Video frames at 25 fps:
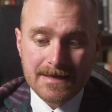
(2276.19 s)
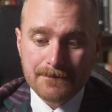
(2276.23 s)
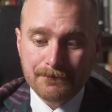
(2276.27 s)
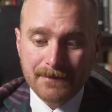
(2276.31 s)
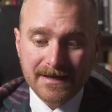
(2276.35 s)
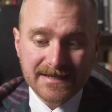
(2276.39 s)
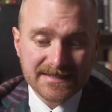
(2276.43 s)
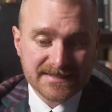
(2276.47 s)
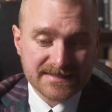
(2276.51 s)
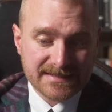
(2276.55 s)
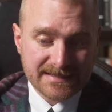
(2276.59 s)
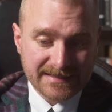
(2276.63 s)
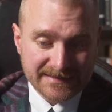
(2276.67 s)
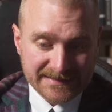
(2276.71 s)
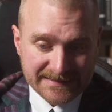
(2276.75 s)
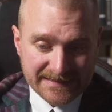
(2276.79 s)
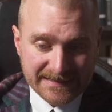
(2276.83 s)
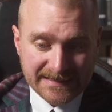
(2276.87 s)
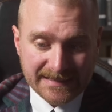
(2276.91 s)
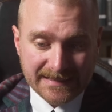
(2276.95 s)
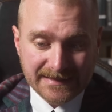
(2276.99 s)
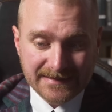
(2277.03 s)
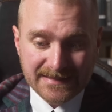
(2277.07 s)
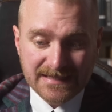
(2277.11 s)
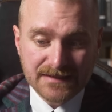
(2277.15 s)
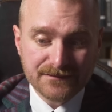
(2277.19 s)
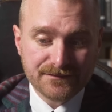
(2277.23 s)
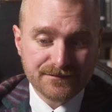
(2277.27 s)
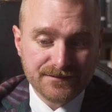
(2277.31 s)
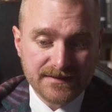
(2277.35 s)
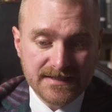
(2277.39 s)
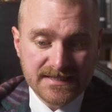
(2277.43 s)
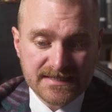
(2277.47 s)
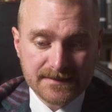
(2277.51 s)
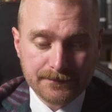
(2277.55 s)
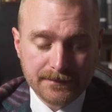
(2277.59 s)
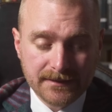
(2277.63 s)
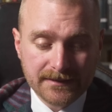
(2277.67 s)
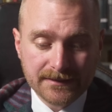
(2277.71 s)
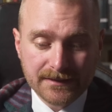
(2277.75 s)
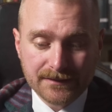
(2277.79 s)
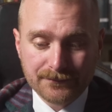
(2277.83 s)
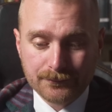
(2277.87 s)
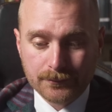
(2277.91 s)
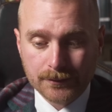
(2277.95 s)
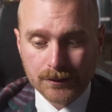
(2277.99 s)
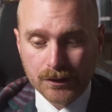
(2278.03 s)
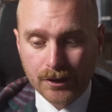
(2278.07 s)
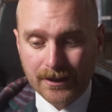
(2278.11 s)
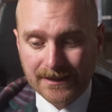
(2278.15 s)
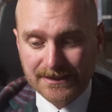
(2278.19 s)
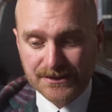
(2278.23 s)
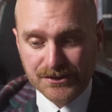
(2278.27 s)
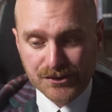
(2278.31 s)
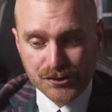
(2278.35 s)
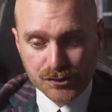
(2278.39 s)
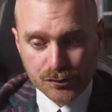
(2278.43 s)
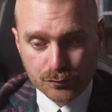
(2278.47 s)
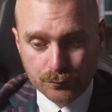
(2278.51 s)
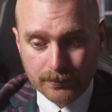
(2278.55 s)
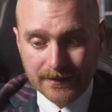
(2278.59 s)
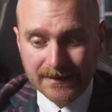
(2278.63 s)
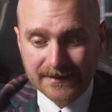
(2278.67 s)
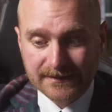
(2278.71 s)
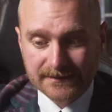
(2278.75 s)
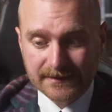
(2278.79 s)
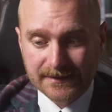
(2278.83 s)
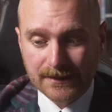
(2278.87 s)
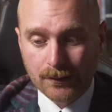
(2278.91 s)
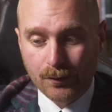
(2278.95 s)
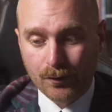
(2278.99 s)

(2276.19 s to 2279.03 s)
makes clear the infeasibility of relying strictly